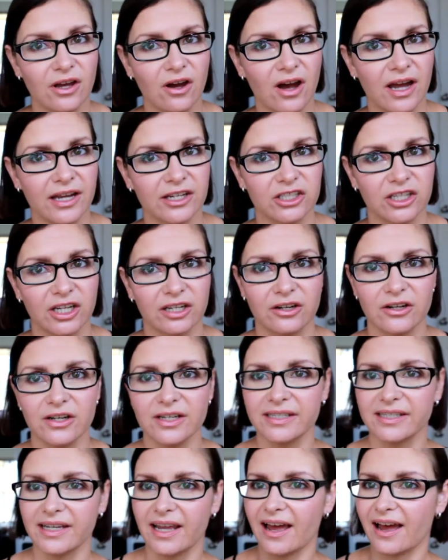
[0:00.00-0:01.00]
the
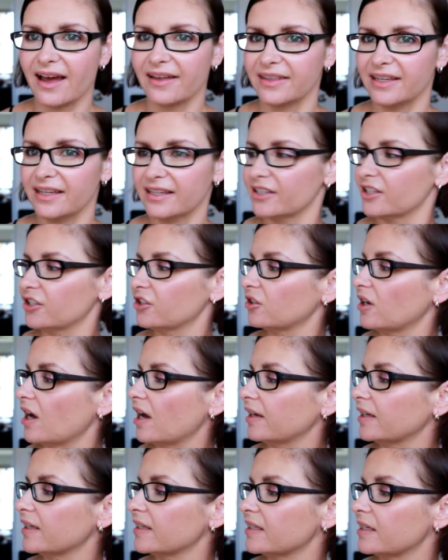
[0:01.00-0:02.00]
eyeshadows are the
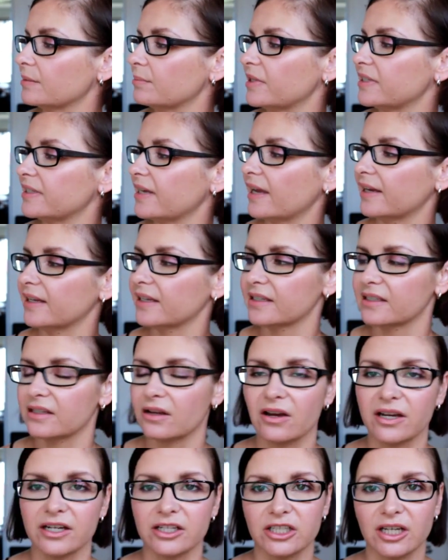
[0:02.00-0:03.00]
Australis Mettalix
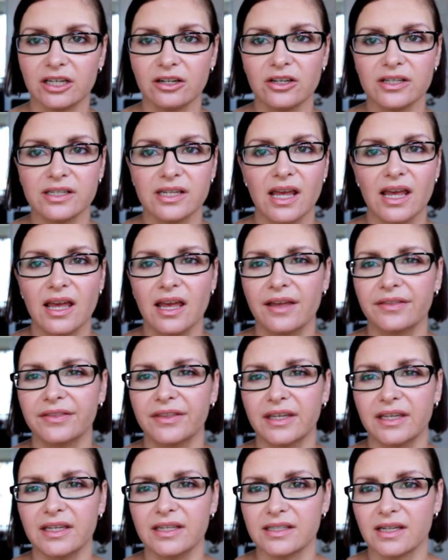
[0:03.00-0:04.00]
eyeshadows.
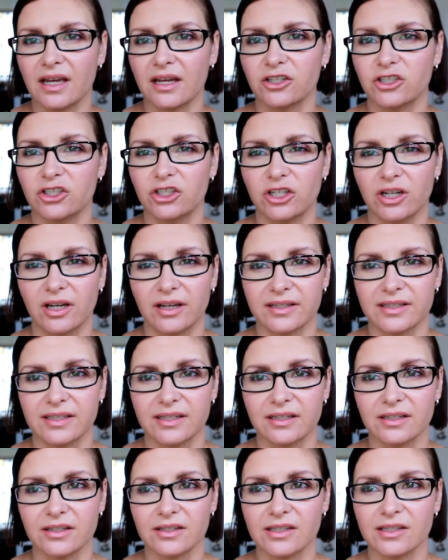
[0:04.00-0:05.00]
These are
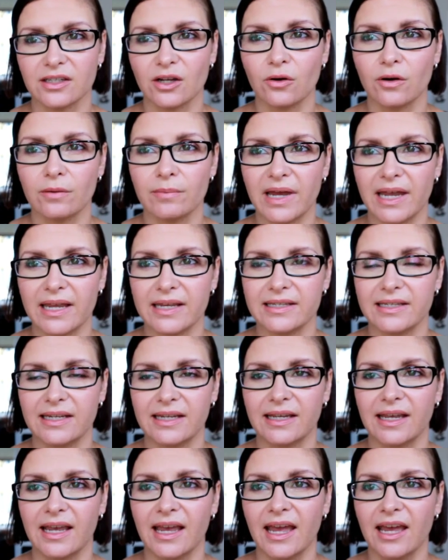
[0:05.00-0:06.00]
just so
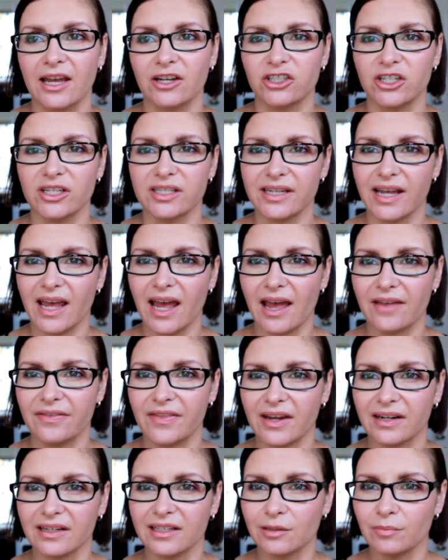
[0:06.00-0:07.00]
amazing, just to add
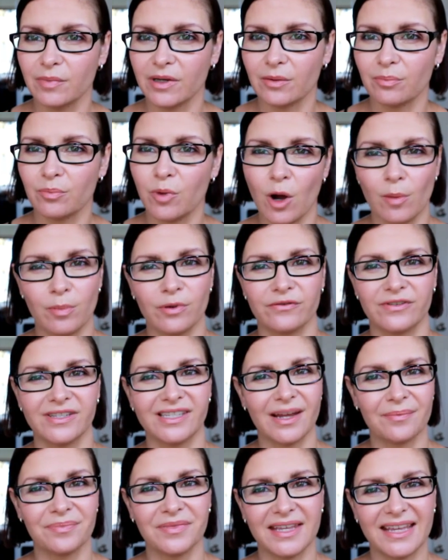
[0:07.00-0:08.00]
that little bit of pop of
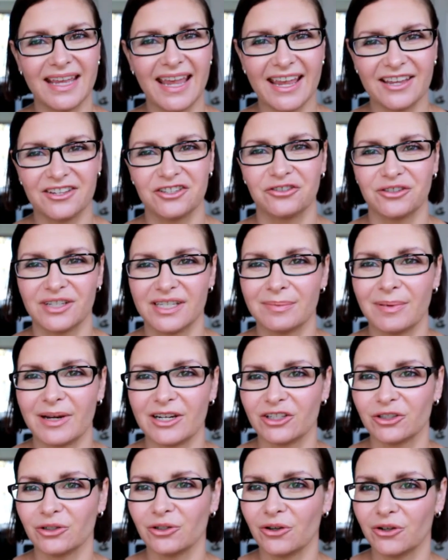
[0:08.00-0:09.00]
something extra
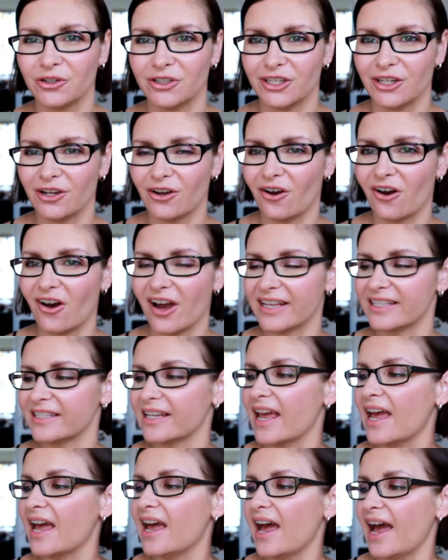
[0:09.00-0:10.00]
special onto your eyes.
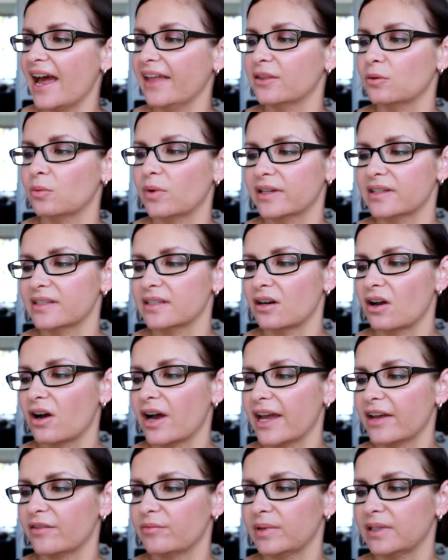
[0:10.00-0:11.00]
And the ones that I
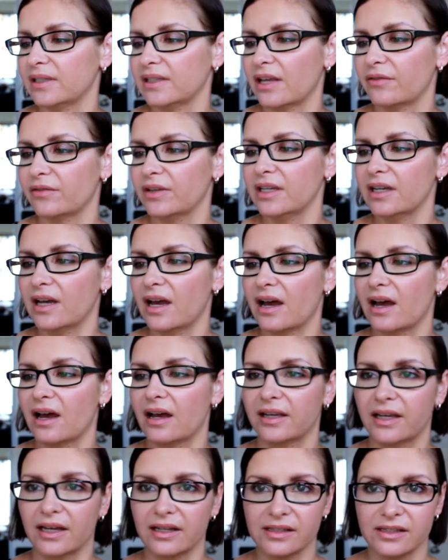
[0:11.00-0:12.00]
have been loving
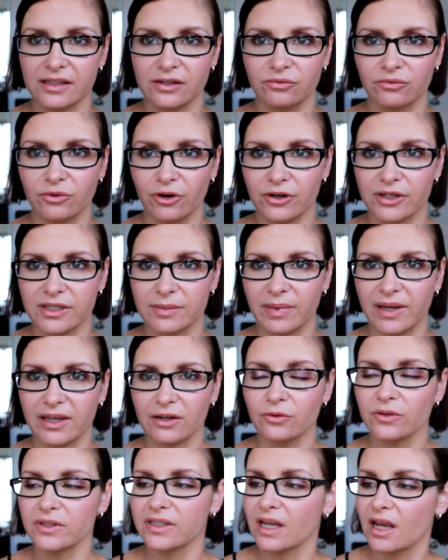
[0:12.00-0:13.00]
are Guns N' Roses
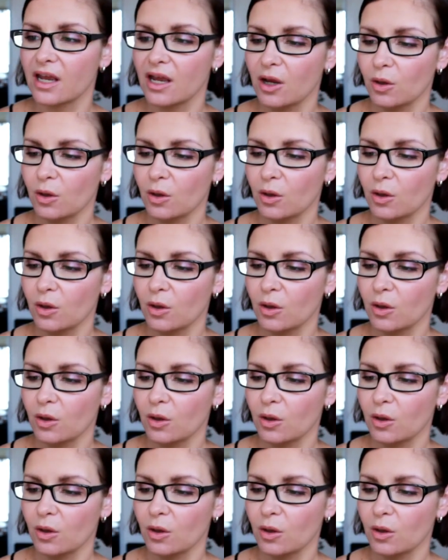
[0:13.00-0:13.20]
Petals,